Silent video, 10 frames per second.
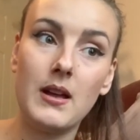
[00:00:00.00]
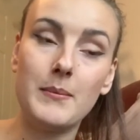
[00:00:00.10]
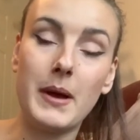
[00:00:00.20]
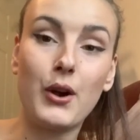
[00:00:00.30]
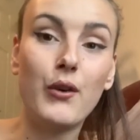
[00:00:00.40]

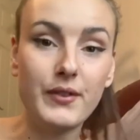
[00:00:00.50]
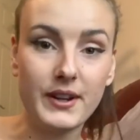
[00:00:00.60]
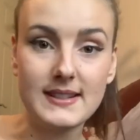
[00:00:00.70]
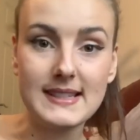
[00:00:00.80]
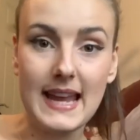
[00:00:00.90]
my
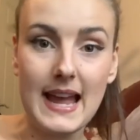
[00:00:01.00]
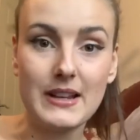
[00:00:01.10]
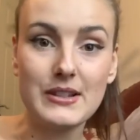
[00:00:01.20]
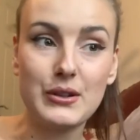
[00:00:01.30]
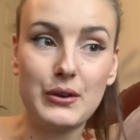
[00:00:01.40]
confidence again
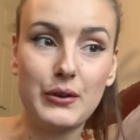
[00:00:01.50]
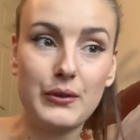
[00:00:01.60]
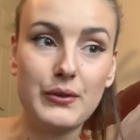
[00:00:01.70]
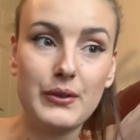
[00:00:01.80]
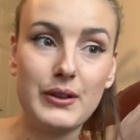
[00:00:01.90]
and sort of